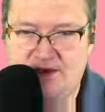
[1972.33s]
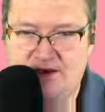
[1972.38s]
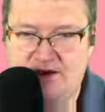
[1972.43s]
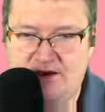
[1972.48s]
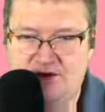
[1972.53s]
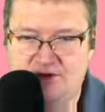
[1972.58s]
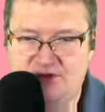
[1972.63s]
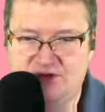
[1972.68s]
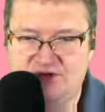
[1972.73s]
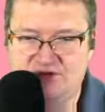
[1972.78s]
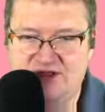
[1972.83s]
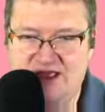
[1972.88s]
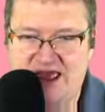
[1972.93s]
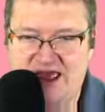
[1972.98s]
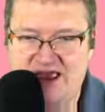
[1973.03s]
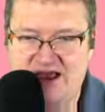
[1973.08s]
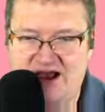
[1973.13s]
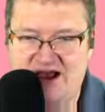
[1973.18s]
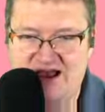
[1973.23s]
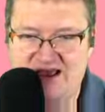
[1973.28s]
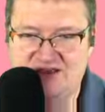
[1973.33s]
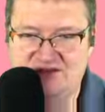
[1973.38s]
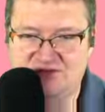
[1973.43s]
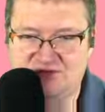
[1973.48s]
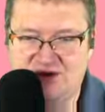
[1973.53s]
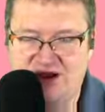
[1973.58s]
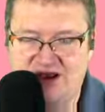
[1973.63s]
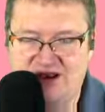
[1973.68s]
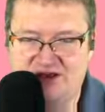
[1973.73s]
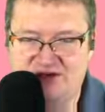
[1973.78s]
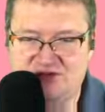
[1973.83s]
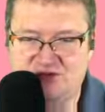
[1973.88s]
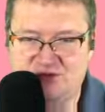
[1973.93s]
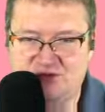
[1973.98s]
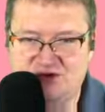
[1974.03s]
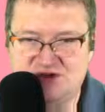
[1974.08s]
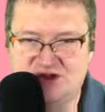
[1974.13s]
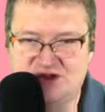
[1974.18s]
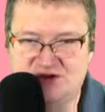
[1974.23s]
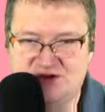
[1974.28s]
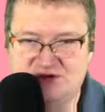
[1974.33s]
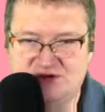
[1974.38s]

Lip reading: Oh, the AI is right next to each other,